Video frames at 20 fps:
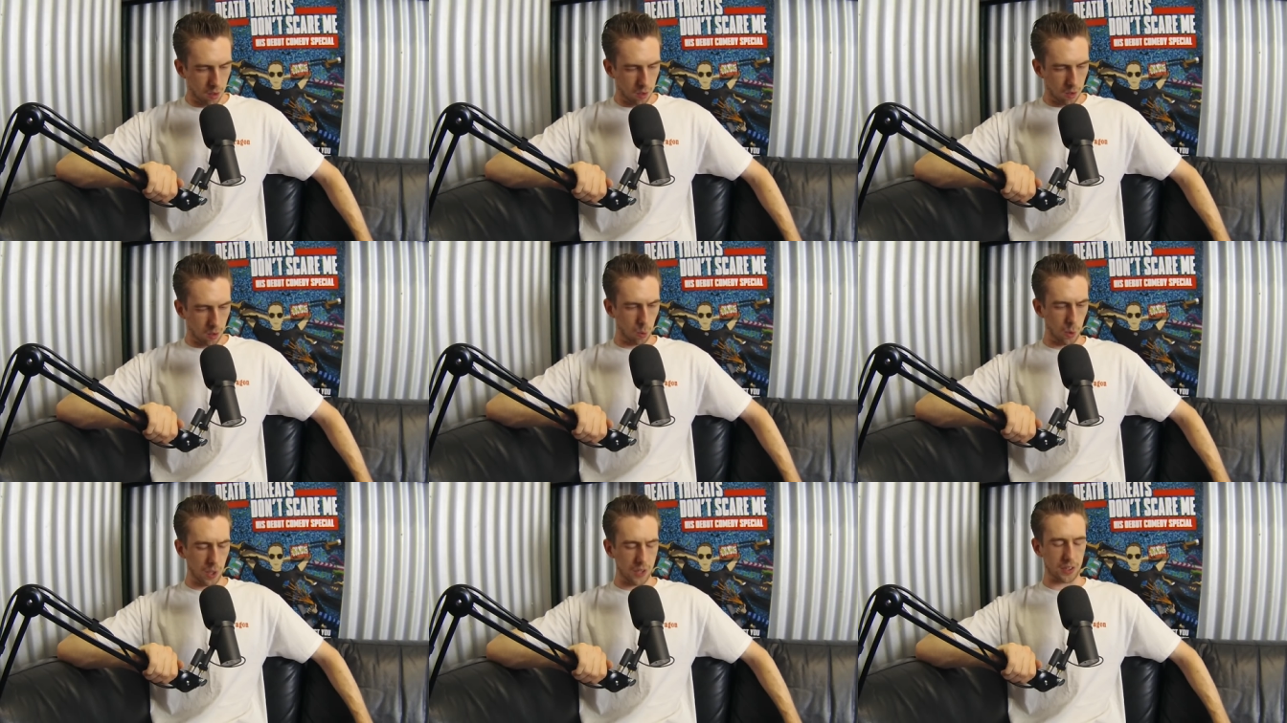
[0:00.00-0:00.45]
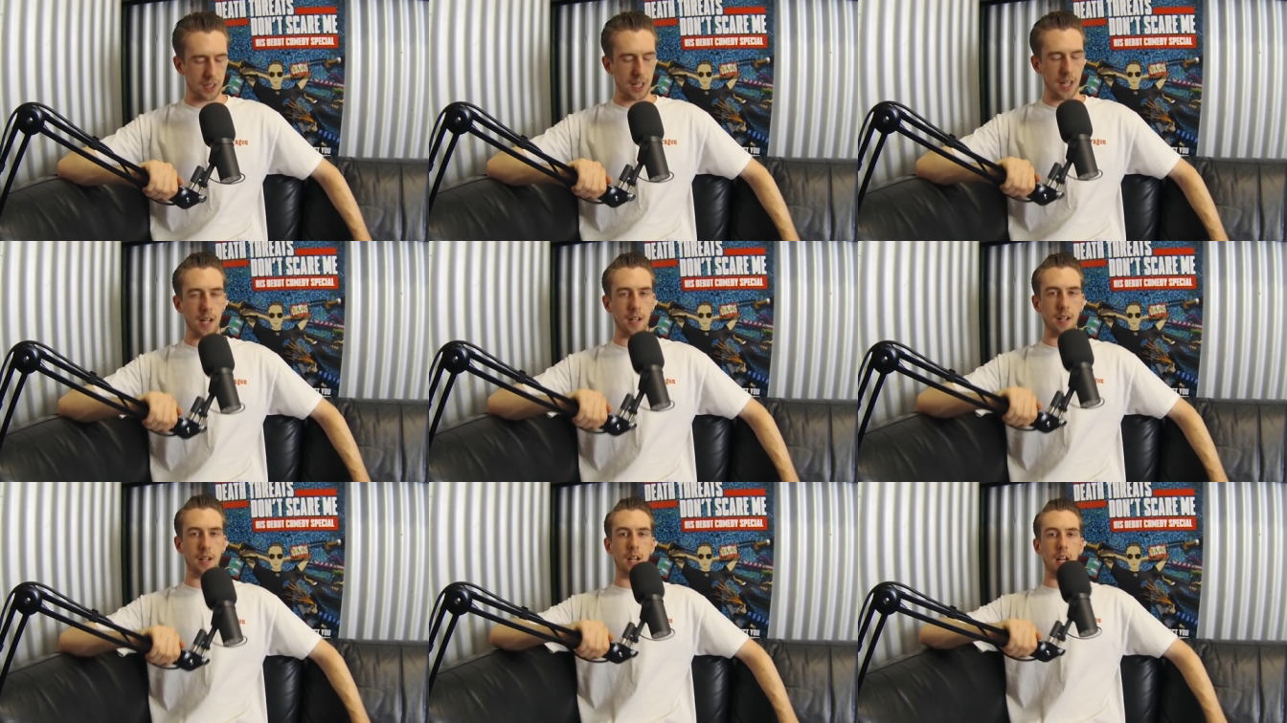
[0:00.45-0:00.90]
always
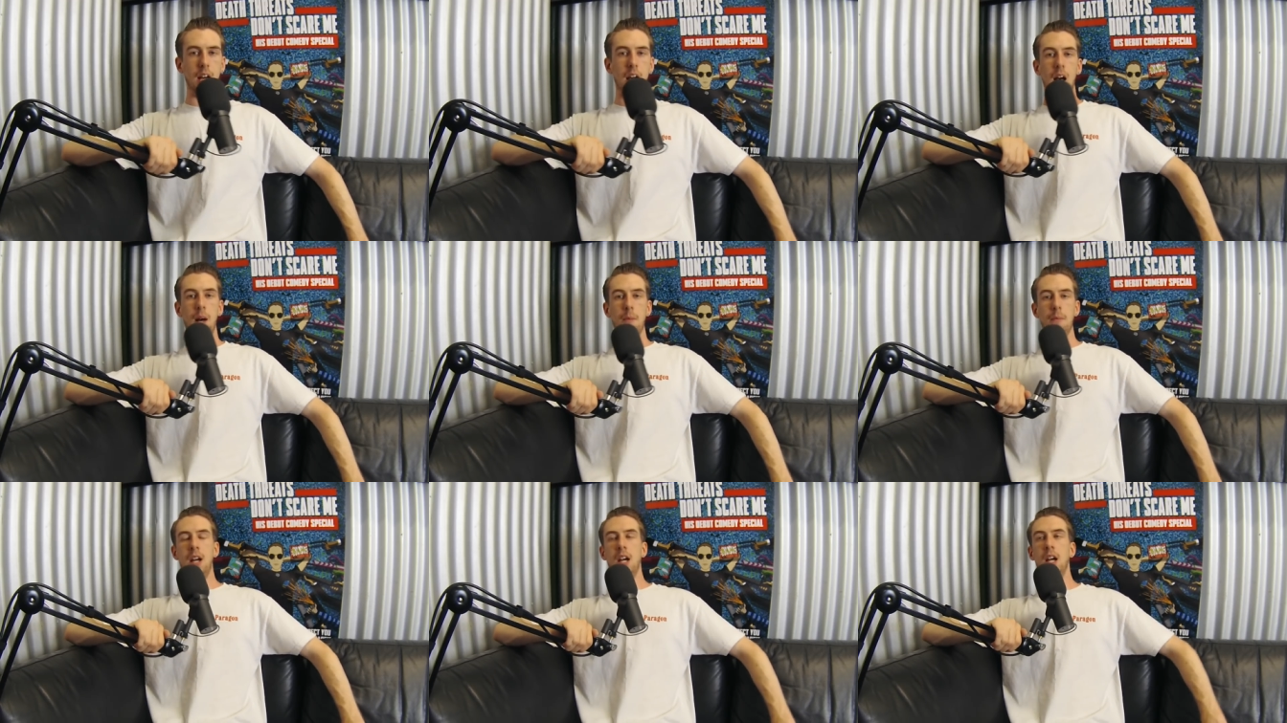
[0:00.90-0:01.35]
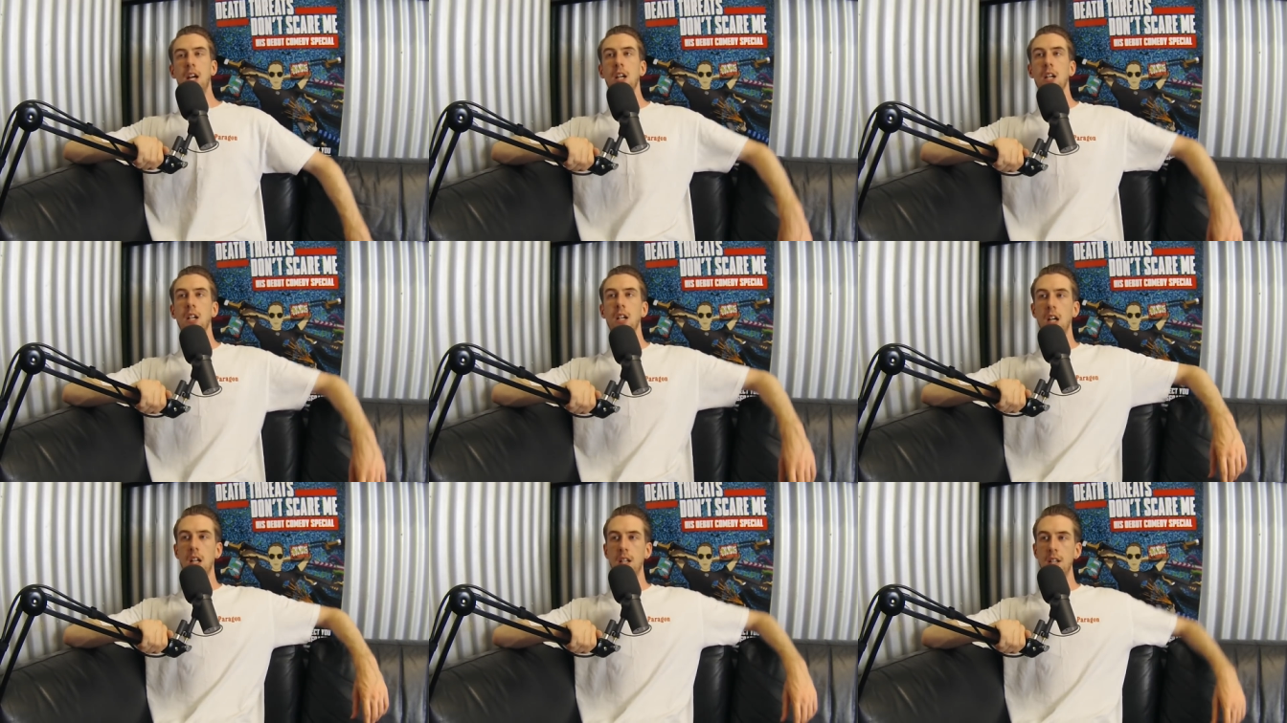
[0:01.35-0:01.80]
get it. Um,
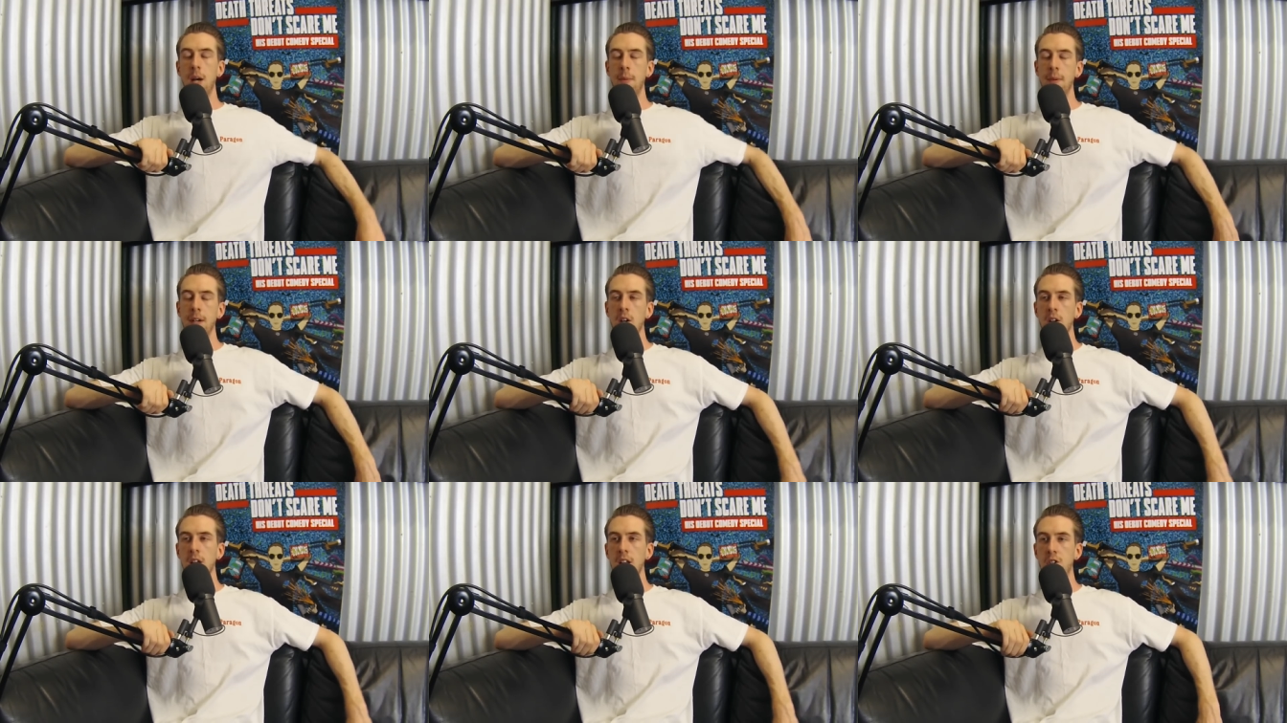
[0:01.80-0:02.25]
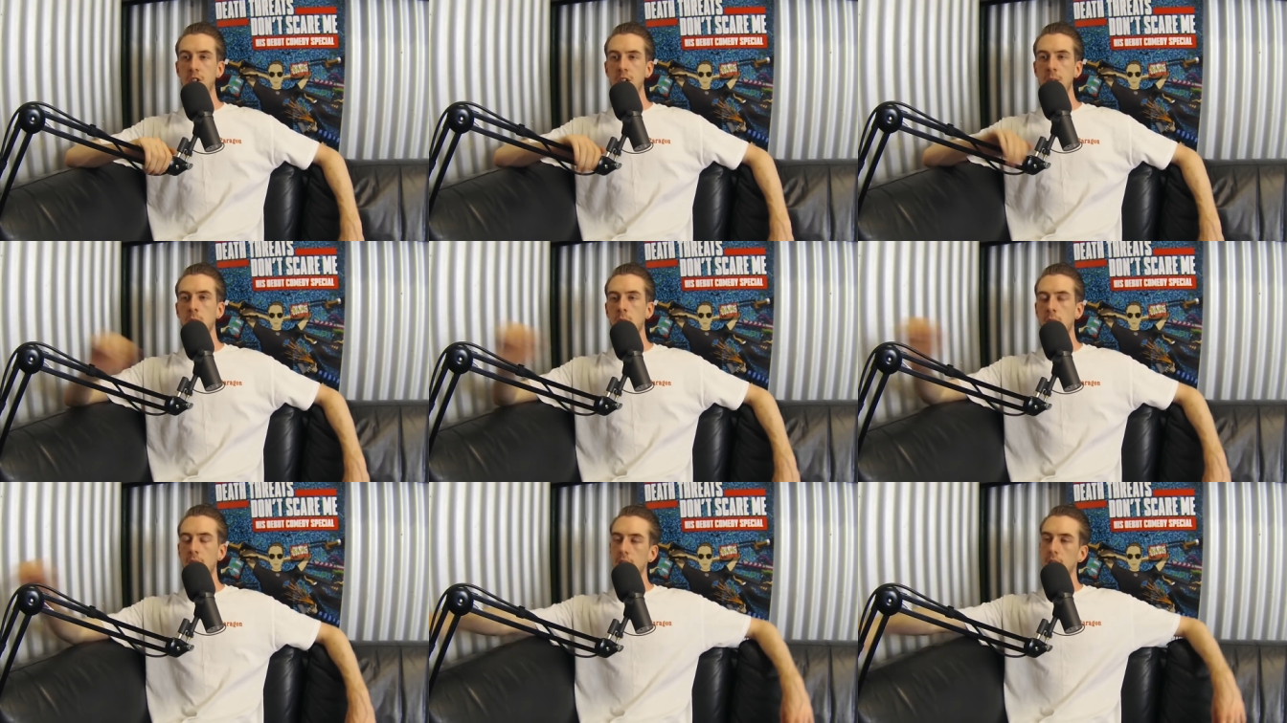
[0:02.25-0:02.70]
now I've been going to
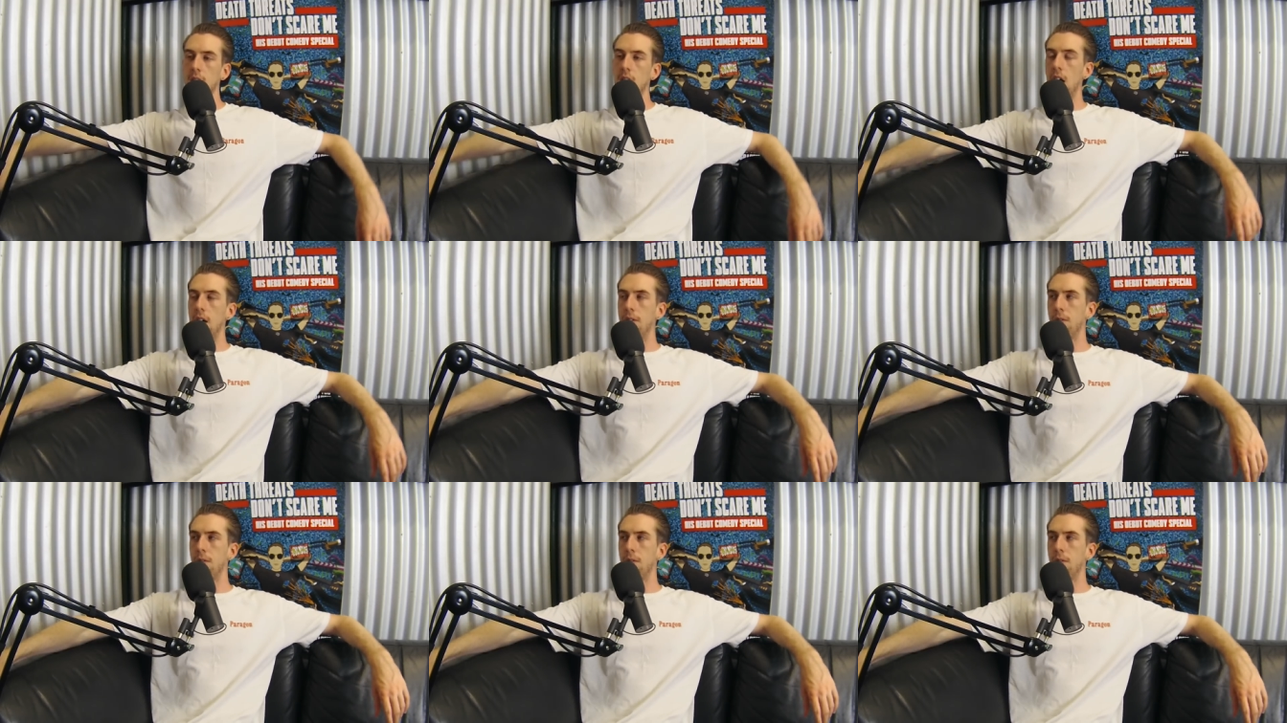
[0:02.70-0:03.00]
gym quite a lot.